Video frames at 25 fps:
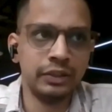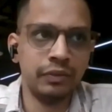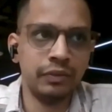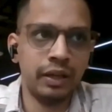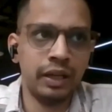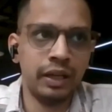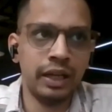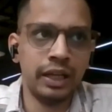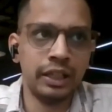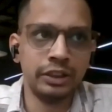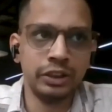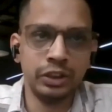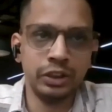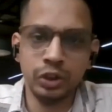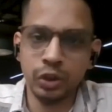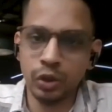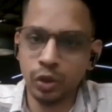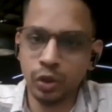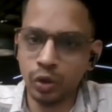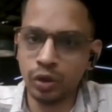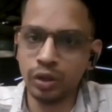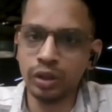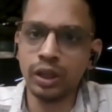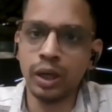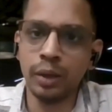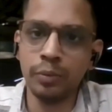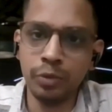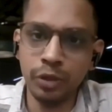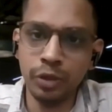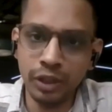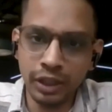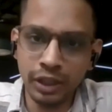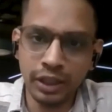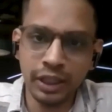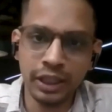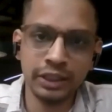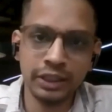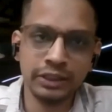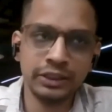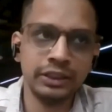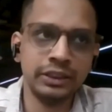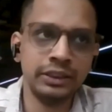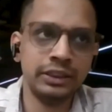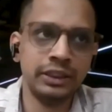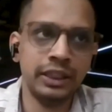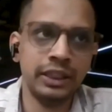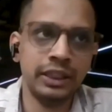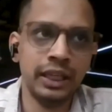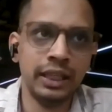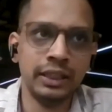well as your communication
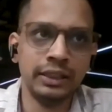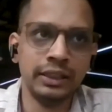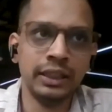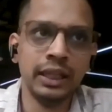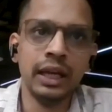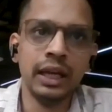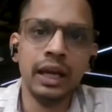skills,